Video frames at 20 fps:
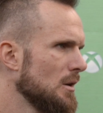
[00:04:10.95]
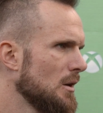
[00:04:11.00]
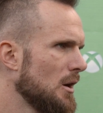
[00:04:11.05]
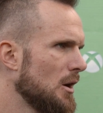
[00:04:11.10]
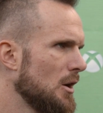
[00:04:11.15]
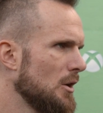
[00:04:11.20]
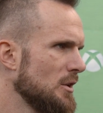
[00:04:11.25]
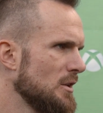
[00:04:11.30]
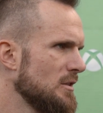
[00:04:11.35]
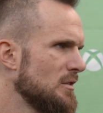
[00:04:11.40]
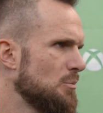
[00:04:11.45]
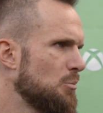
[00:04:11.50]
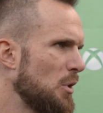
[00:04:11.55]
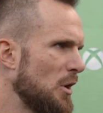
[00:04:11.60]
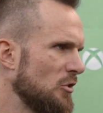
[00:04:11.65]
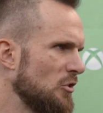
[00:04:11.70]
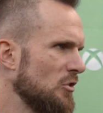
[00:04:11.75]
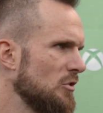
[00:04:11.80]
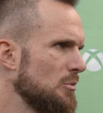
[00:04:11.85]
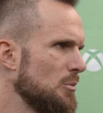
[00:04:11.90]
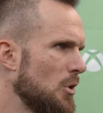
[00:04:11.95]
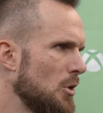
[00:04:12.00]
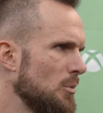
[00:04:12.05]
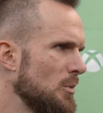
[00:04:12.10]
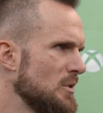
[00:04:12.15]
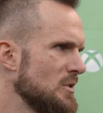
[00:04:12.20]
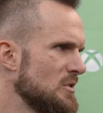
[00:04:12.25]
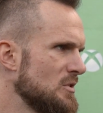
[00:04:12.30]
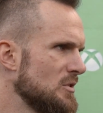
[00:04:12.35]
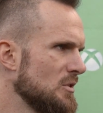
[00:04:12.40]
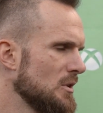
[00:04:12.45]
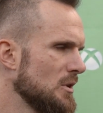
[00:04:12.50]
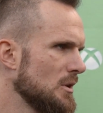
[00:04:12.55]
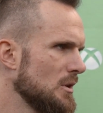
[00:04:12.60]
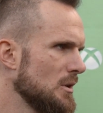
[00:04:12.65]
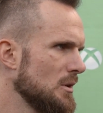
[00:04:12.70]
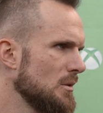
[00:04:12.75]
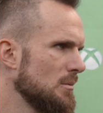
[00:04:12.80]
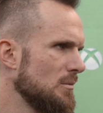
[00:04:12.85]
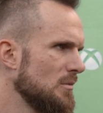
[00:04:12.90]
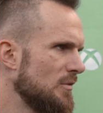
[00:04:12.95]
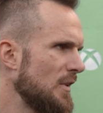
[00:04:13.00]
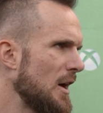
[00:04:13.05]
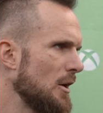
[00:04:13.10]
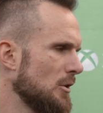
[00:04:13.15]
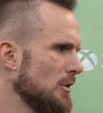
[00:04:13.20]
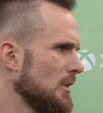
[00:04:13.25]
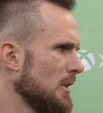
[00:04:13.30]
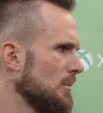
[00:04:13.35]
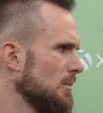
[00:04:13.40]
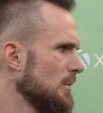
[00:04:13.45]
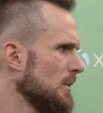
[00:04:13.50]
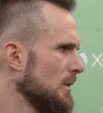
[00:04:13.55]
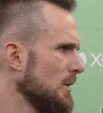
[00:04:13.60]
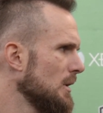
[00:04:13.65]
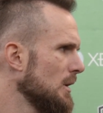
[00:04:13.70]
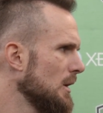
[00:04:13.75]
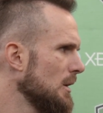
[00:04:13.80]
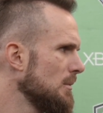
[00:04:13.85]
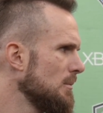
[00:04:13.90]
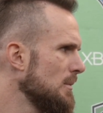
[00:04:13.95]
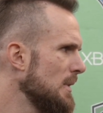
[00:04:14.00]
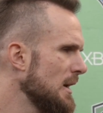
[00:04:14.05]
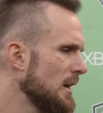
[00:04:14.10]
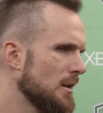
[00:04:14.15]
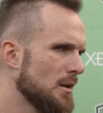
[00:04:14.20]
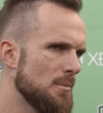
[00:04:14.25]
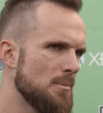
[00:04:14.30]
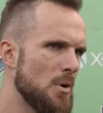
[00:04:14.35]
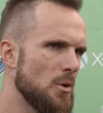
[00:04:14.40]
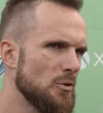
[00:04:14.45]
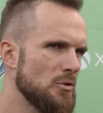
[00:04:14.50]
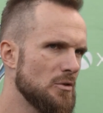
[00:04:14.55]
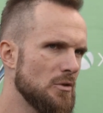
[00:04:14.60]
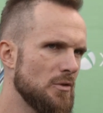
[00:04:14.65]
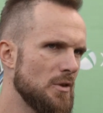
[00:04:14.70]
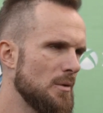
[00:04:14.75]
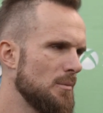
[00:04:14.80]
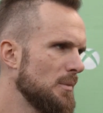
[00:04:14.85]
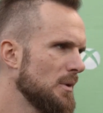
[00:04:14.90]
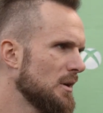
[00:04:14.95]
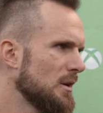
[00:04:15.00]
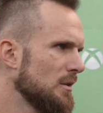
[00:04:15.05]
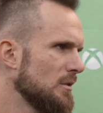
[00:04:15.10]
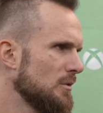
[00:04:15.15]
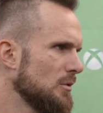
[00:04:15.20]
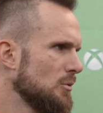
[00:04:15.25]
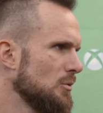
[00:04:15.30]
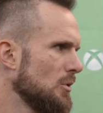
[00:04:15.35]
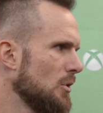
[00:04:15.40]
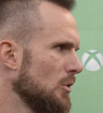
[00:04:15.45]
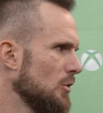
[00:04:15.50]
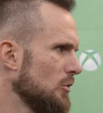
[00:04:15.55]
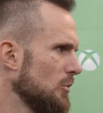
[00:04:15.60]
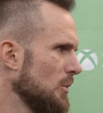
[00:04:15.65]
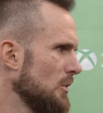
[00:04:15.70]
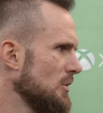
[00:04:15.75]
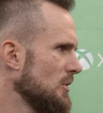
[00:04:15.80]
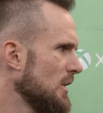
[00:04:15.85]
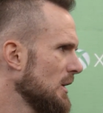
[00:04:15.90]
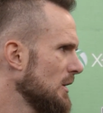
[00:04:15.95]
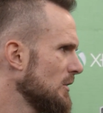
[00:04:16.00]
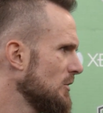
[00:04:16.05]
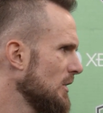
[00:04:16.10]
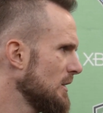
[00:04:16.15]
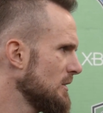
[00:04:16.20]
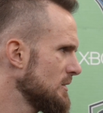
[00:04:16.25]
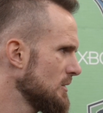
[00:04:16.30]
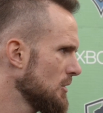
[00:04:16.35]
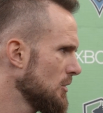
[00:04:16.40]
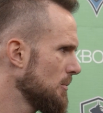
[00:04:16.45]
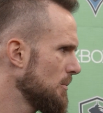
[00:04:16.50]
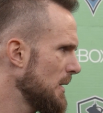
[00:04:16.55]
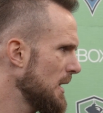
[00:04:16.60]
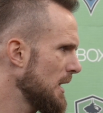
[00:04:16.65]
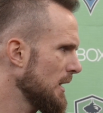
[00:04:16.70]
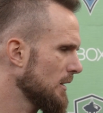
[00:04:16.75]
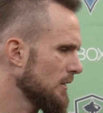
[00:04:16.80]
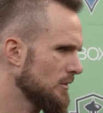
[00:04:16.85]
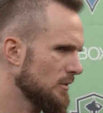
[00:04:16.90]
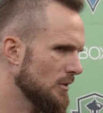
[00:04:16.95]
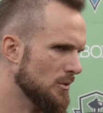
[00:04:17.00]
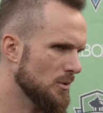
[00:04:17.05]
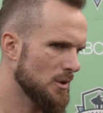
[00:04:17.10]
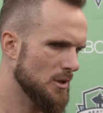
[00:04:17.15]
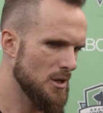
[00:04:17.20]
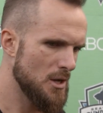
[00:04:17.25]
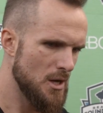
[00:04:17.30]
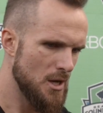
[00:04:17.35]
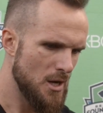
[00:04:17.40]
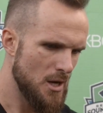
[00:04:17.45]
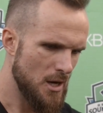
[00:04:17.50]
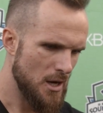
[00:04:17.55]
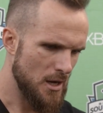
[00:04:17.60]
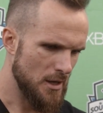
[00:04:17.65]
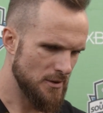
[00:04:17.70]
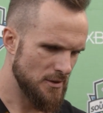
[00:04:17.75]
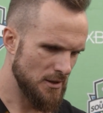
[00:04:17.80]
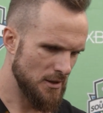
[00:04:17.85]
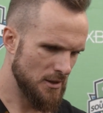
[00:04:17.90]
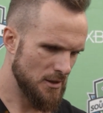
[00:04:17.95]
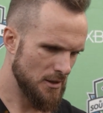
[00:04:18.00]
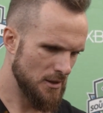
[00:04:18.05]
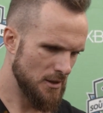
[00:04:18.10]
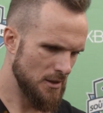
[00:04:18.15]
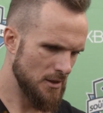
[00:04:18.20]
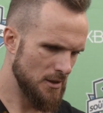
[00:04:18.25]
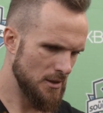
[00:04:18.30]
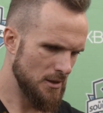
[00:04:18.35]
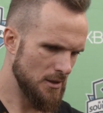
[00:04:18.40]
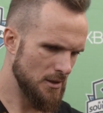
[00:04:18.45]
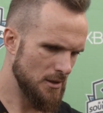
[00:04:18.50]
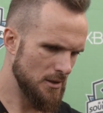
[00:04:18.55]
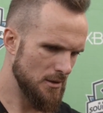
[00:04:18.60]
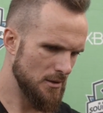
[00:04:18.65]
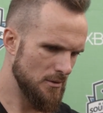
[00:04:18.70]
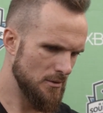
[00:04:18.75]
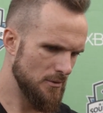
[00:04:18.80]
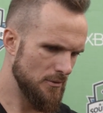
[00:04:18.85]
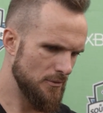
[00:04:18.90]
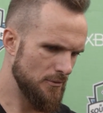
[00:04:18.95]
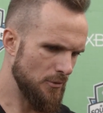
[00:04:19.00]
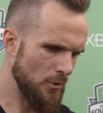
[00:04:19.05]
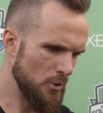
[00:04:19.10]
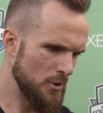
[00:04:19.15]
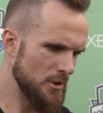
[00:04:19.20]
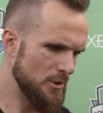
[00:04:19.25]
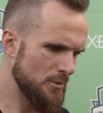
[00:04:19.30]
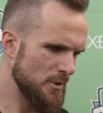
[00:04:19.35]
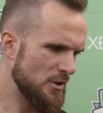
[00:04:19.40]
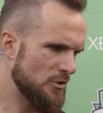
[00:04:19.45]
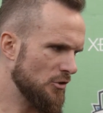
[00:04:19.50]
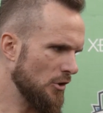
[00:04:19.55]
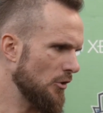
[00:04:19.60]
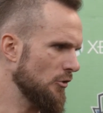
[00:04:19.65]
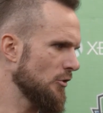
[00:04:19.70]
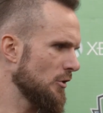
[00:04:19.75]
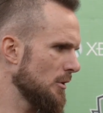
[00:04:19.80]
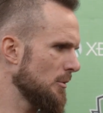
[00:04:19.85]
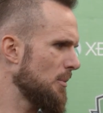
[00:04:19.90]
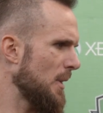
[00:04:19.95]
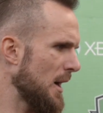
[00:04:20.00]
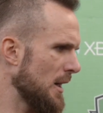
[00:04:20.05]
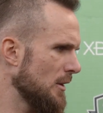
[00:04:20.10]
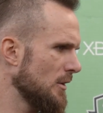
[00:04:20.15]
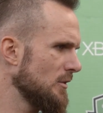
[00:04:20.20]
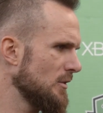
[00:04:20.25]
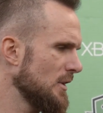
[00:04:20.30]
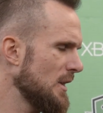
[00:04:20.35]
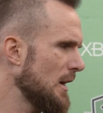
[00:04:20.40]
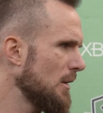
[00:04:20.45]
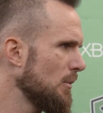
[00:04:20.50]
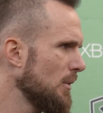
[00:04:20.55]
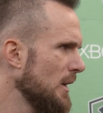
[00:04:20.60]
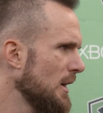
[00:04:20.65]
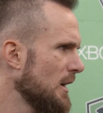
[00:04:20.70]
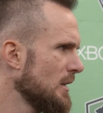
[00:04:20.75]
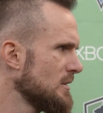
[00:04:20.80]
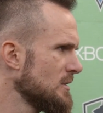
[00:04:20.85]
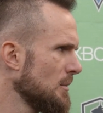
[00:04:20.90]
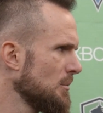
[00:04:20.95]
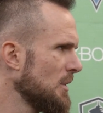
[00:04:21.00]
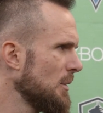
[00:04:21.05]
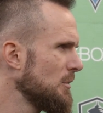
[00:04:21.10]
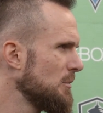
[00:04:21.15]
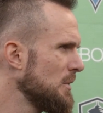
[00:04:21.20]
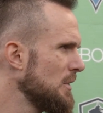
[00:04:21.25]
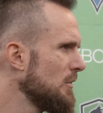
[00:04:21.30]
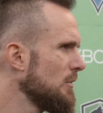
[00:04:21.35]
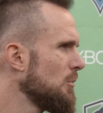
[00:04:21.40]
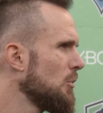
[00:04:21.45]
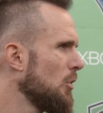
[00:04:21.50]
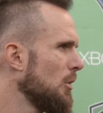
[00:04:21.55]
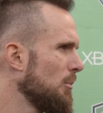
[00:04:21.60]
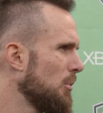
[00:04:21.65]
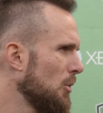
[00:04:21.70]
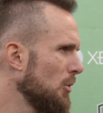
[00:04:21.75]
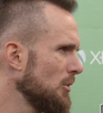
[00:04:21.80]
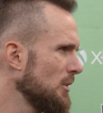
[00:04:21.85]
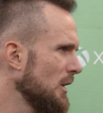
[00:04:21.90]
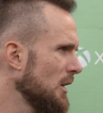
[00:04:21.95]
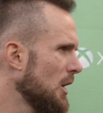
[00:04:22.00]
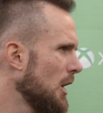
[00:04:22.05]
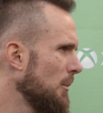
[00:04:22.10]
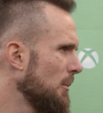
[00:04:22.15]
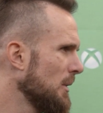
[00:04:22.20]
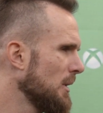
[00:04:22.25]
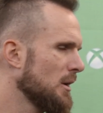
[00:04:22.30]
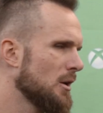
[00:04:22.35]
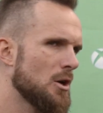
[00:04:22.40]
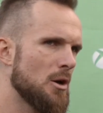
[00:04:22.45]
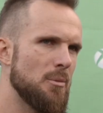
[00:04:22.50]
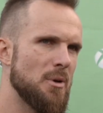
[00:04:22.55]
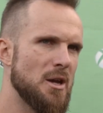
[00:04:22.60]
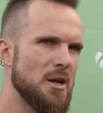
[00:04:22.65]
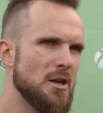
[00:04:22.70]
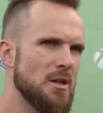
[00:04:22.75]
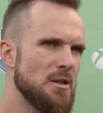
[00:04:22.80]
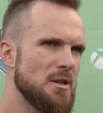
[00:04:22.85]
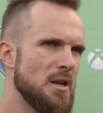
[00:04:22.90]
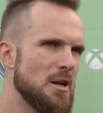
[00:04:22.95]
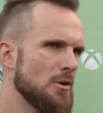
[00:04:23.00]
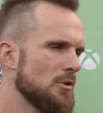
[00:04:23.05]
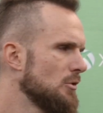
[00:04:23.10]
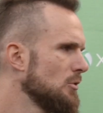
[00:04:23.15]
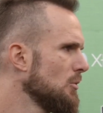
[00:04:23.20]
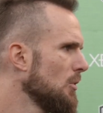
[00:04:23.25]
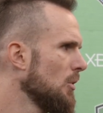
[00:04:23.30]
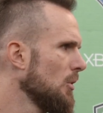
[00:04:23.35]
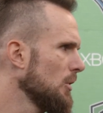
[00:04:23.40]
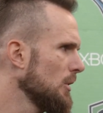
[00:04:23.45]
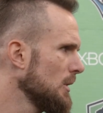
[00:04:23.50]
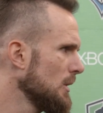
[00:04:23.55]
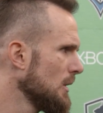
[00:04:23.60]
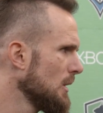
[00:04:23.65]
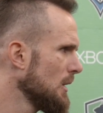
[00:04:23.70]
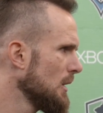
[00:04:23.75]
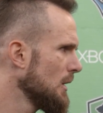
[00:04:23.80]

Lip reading: are these precious moments, value them and make the most of them, because who knows when you get a chance to go back. So I think fully recharging your batteries in that way can sometimes be even more important than coming in a day or two early